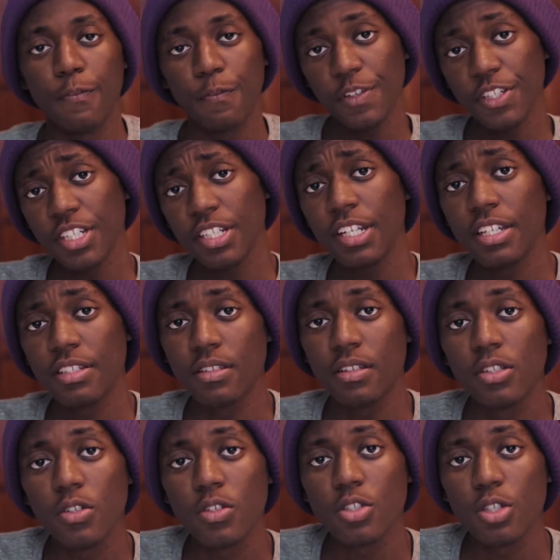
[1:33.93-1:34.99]
Phishing is the
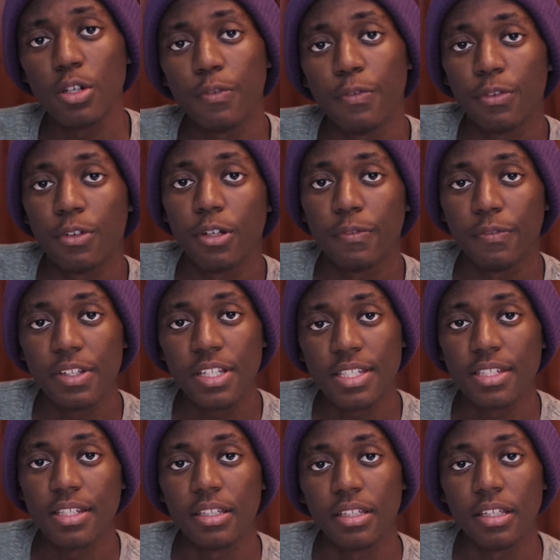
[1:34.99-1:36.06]
use of
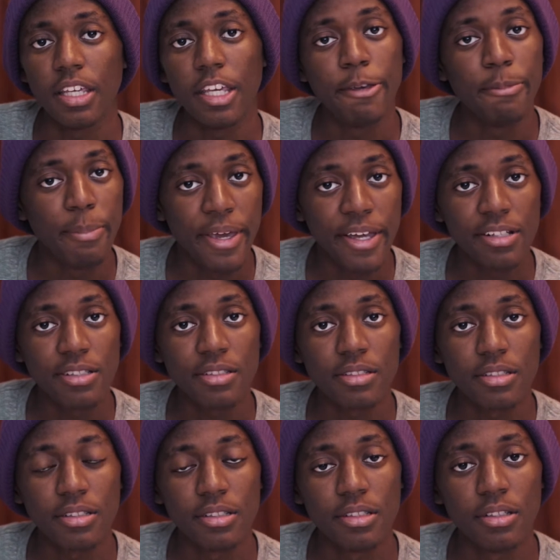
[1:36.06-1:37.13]
convincing
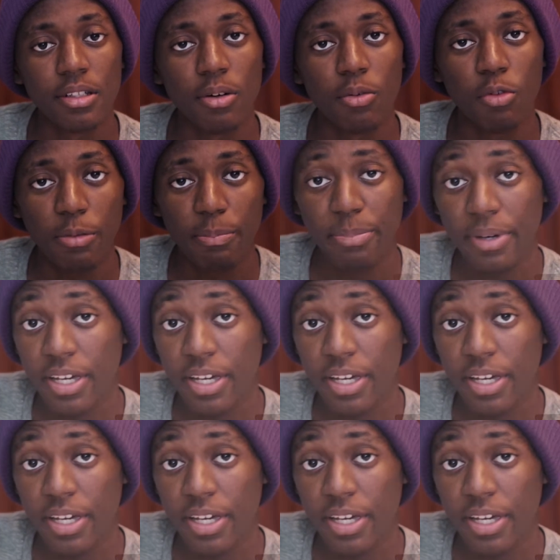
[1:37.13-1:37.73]
emails, web